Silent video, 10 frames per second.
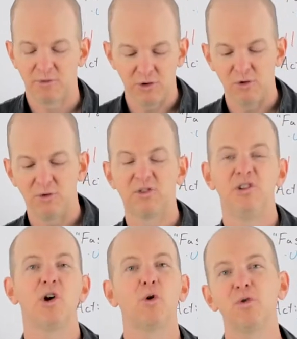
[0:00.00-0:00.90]
if you use
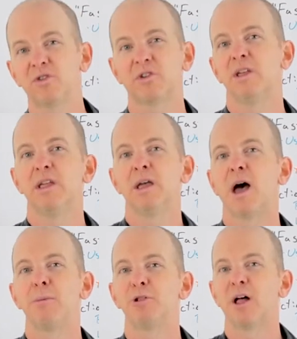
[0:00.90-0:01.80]
Yoast
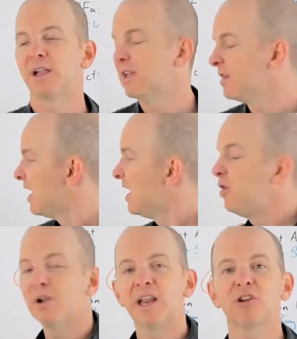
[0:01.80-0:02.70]
uh, plugin,
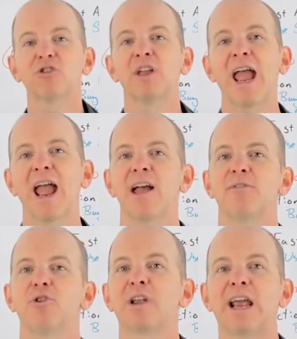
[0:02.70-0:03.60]
you can actually
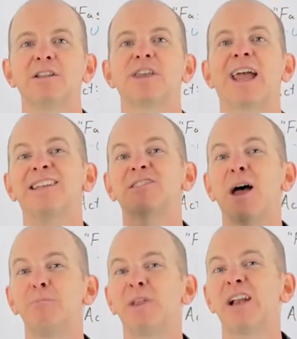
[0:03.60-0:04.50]
have your title tags
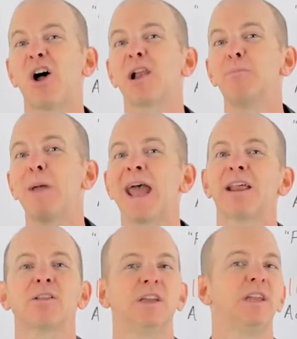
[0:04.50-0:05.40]
update
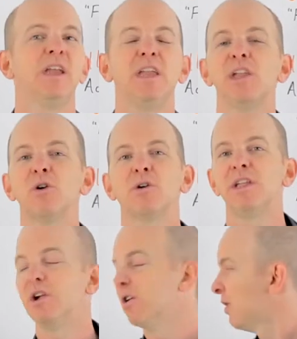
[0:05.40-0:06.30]
automatically year to
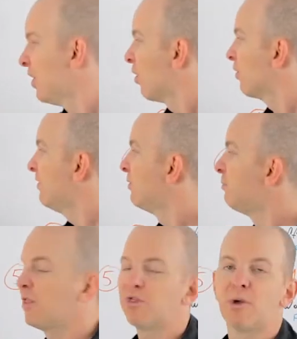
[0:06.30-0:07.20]
year or even
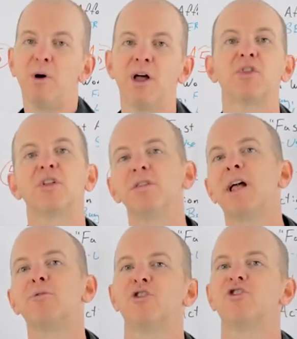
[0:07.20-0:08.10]
month to month,
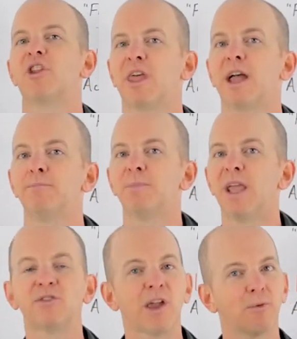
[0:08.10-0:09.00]
leveraging that.
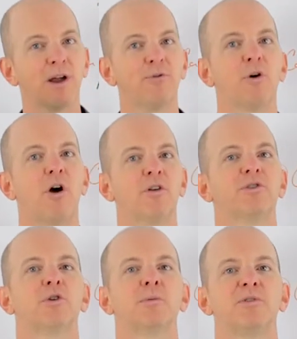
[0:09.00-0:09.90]
It's not right for all
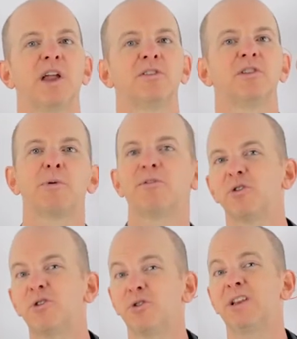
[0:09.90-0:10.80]
circumstances, but for
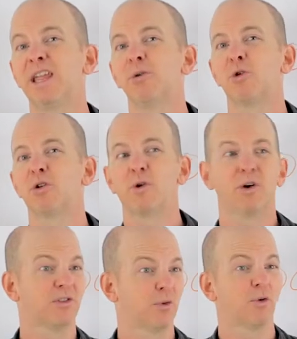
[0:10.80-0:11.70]
certain keyword
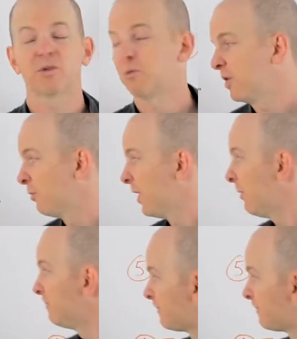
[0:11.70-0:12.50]
queries, it works pretty well.